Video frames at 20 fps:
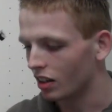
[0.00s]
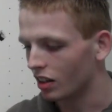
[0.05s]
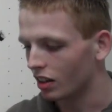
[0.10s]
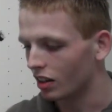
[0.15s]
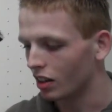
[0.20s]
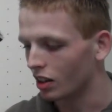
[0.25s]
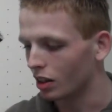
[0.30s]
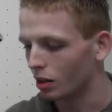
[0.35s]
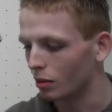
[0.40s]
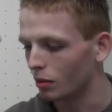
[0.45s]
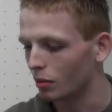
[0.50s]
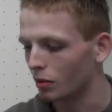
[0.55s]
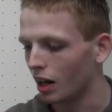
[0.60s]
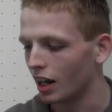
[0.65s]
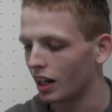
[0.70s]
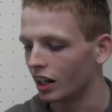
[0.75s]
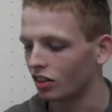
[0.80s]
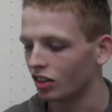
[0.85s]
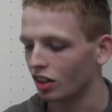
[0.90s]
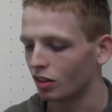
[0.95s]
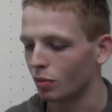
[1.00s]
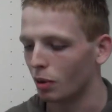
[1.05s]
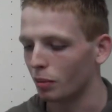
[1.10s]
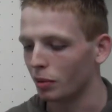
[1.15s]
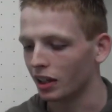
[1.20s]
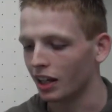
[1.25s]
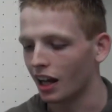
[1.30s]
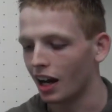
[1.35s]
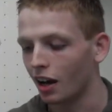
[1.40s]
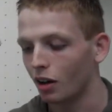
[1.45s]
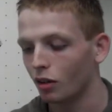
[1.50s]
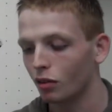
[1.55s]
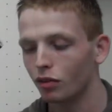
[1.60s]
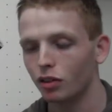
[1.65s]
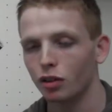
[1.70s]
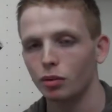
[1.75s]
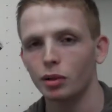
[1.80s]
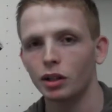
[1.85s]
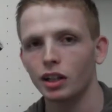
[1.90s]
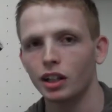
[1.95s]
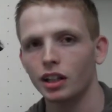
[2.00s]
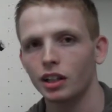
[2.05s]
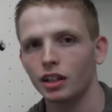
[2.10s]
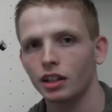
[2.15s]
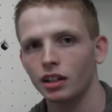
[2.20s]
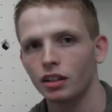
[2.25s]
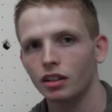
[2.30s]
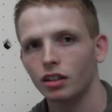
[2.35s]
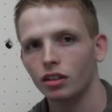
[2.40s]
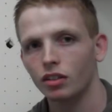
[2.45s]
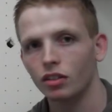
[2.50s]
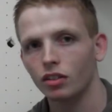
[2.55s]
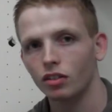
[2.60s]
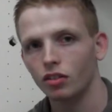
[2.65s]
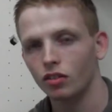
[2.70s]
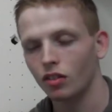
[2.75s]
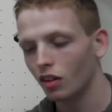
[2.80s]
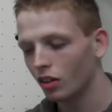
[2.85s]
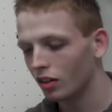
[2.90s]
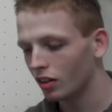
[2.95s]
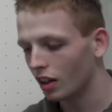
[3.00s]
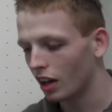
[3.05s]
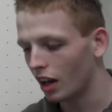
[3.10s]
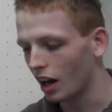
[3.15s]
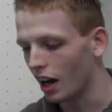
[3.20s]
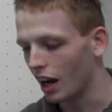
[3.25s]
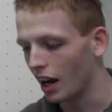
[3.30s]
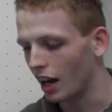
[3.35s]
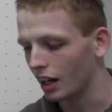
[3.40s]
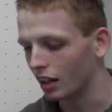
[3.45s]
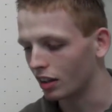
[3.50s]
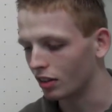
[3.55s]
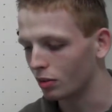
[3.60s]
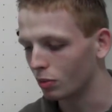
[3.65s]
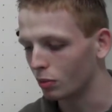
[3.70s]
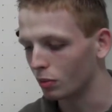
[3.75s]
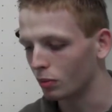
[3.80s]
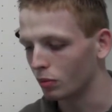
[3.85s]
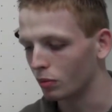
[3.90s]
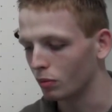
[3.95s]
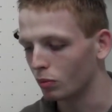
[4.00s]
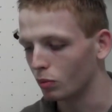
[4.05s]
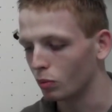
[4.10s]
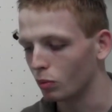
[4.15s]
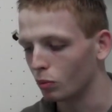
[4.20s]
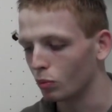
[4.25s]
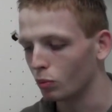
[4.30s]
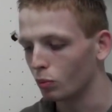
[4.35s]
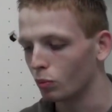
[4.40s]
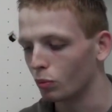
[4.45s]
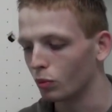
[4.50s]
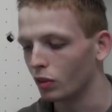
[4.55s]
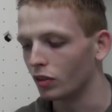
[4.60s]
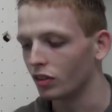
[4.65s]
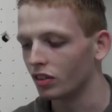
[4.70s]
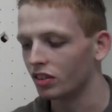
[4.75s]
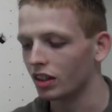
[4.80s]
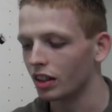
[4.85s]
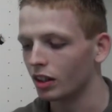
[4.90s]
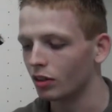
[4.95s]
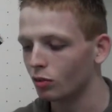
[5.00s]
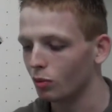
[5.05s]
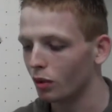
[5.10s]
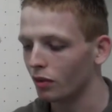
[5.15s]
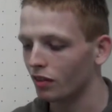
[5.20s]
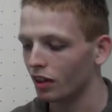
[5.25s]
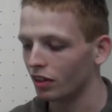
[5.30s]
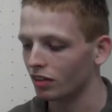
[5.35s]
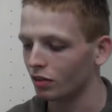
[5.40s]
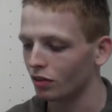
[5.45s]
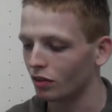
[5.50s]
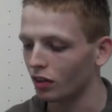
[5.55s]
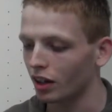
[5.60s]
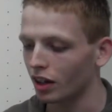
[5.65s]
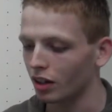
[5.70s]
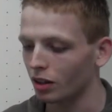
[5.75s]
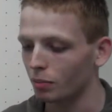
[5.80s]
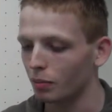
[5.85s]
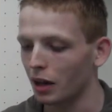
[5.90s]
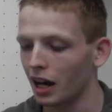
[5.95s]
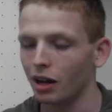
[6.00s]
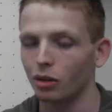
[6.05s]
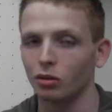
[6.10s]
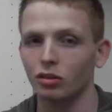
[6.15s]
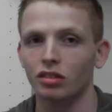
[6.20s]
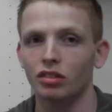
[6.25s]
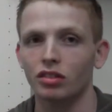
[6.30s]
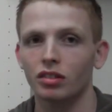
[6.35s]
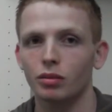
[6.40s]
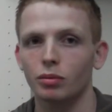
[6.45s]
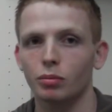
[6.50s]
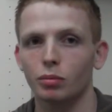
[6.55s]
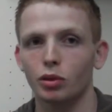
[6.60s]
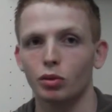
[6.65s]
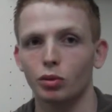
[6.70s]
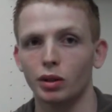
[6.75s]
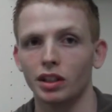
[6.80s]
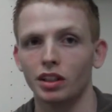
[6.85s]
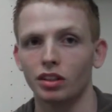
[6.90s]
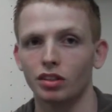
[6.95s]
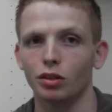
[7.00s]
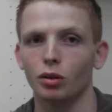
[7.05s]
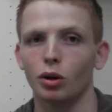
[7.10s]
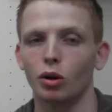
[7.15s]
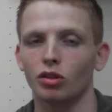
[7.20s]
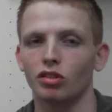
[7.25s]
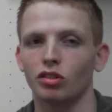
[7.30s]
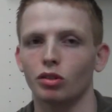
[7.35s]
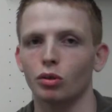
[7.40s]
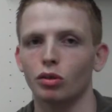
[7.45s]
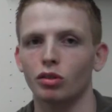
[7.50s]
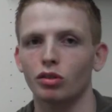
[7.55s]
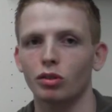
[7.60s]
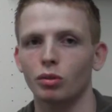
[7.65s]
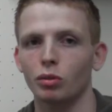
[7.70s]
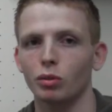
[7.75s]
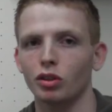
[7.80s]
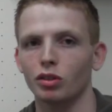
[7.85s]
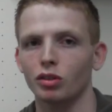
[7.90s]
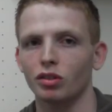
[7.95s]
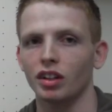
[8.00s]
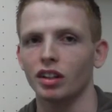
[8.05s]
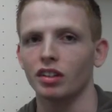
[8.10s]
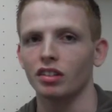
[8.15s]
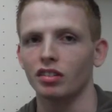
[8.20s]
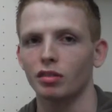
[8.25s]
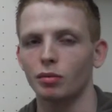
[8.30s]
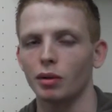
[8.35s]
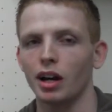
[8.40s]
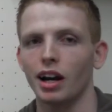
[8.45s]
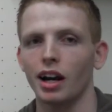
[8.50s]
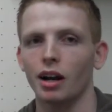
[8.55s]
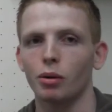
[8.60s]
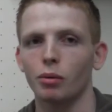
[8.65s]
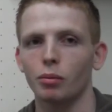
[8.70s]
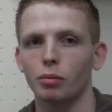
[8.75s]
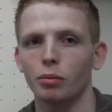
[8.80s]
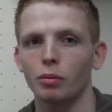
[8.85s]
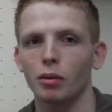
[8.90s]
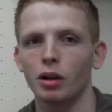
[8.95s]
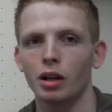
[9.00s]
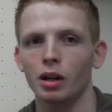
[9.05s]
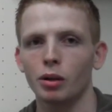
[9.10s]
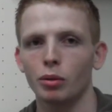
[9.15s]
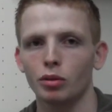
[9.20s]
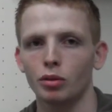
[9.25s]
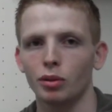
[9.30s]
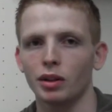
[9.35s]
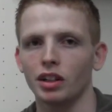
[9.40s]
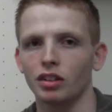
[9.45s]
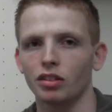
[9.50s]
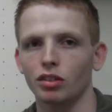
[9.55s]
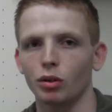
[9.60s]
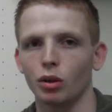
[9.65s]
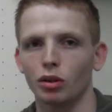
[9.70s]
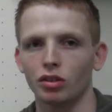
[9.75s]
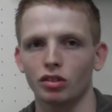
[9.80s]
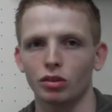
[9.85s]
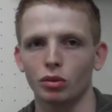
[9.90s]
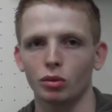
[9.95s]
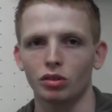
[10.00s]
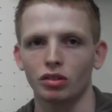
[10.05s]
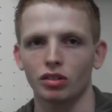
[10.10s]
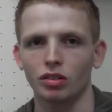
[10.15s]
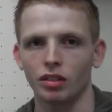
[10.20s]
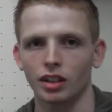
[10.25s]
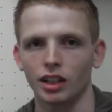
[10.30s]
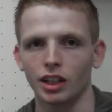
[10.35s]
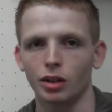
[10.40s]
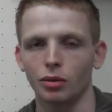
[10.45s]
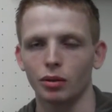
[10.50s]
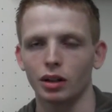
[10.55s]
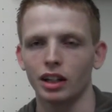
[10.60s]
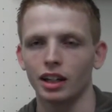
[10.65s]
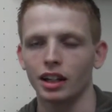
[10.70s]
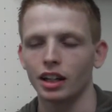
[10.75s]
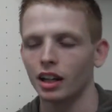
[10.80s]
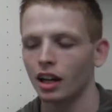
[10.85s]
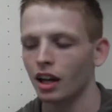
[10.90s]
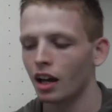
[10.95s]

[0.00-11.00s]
the NHS Public Health Community Grant, and we received £1,300 between the 2 hostels, which is then split out between the 2 hostels equally.